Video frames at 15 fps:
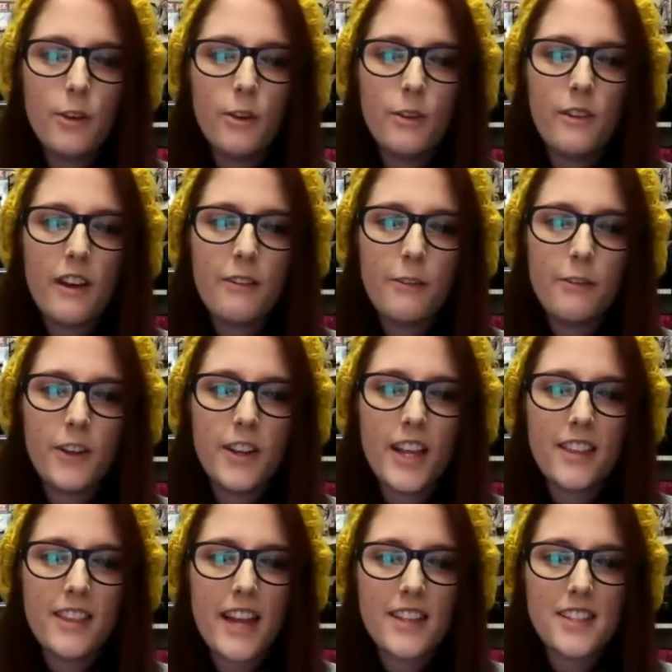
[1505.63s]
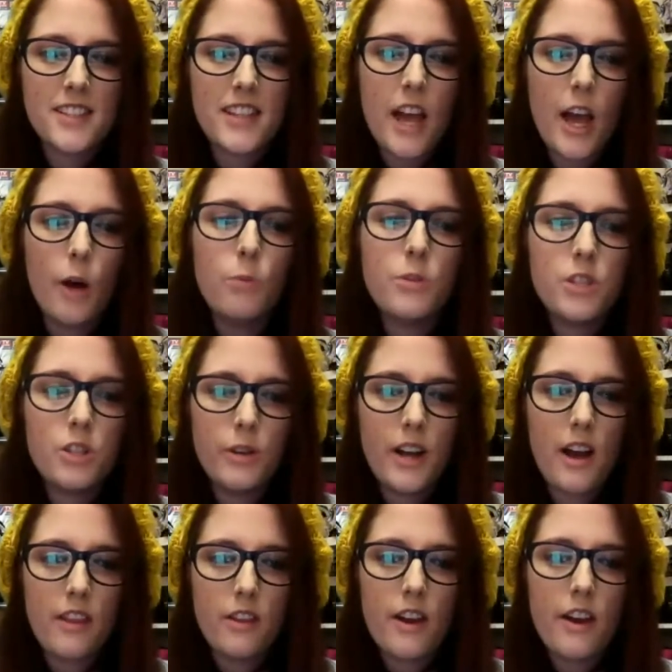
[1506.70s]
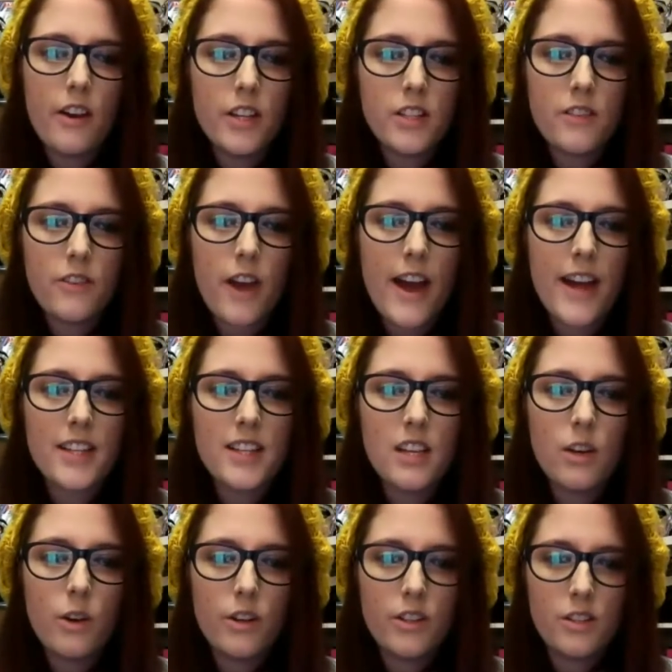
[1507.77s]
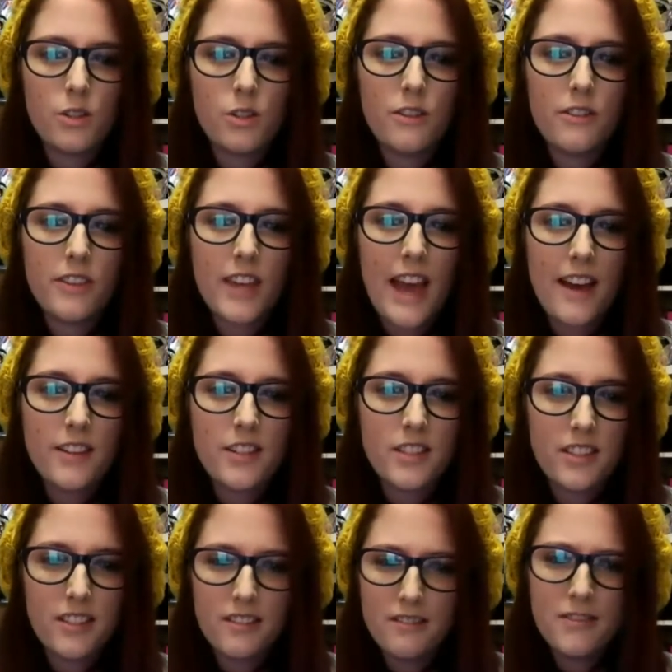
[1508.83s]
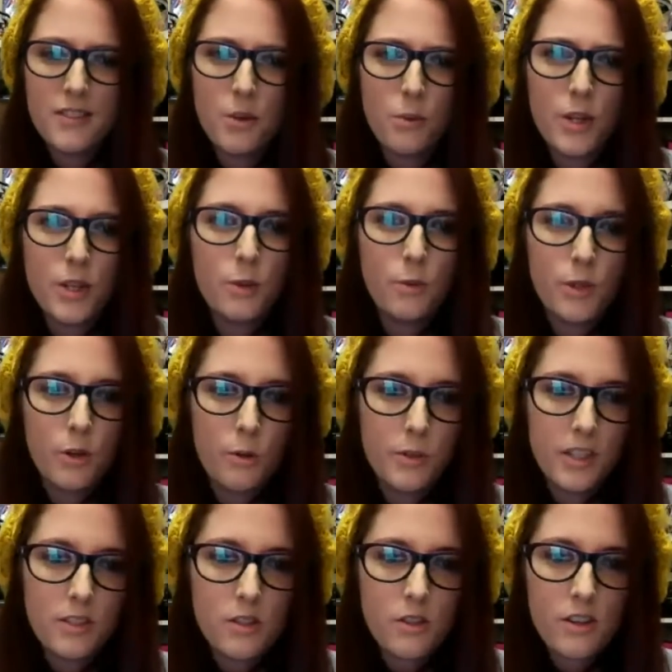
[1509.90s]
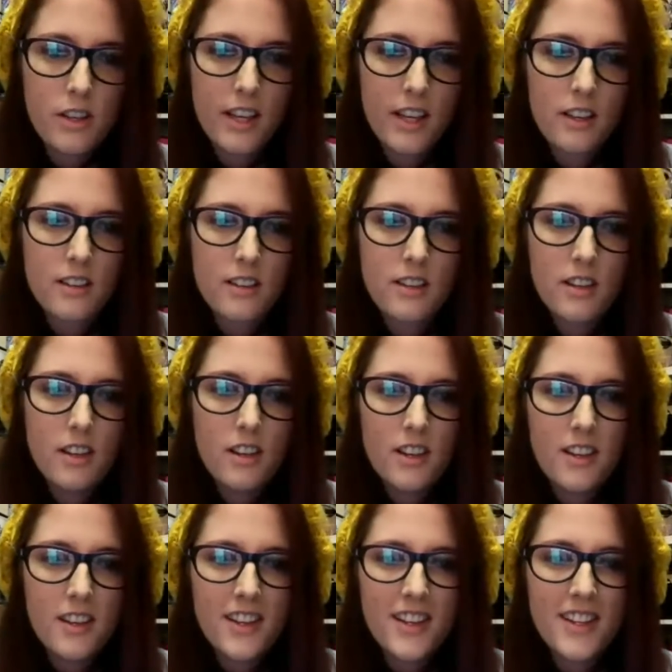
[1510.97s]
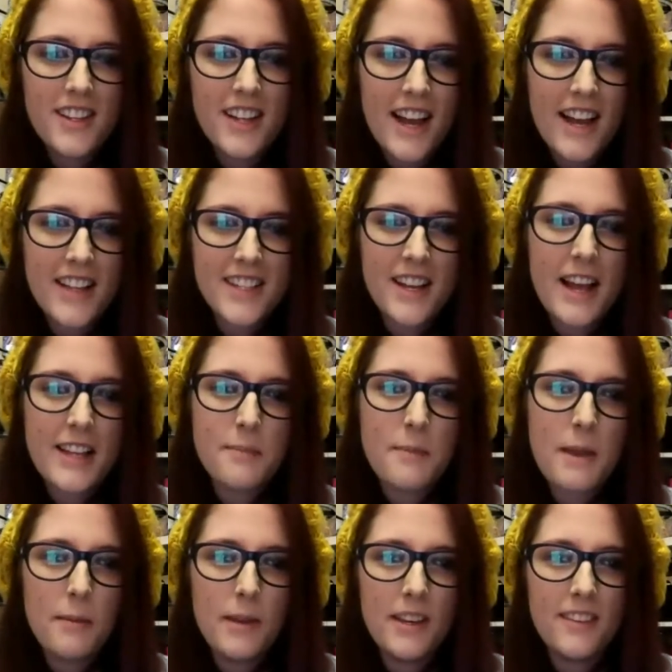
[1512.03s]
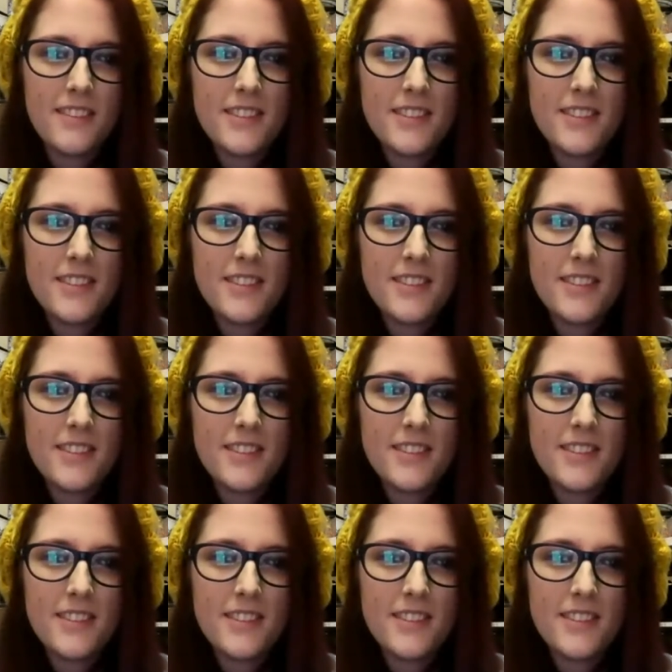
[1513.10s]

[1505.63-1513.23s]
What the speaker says: you felt like that's helped you in other areas of your acting, or is it sort of counter to what you would normally do? Like, has it maybe